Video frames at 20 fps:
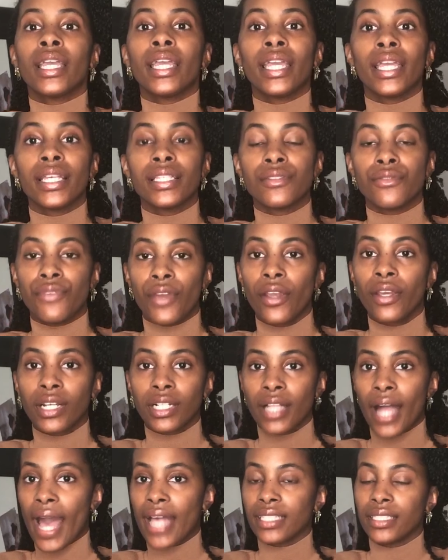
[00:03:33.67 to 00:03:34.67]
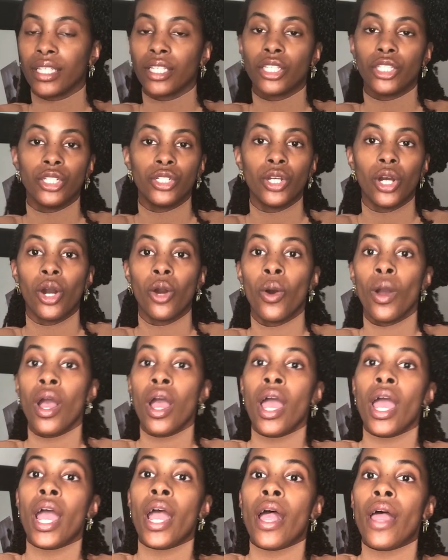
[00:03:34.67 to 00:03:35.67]
is very classic, you know.
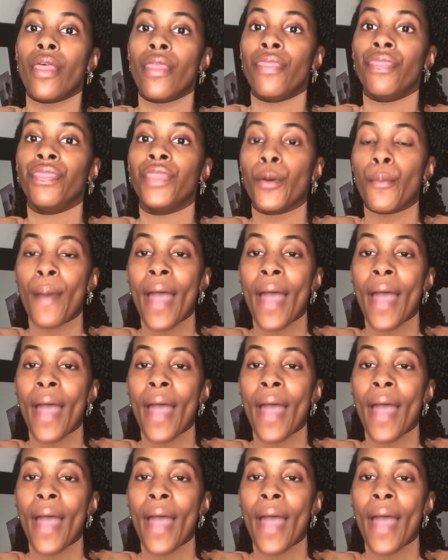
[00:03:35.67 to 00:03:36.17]
The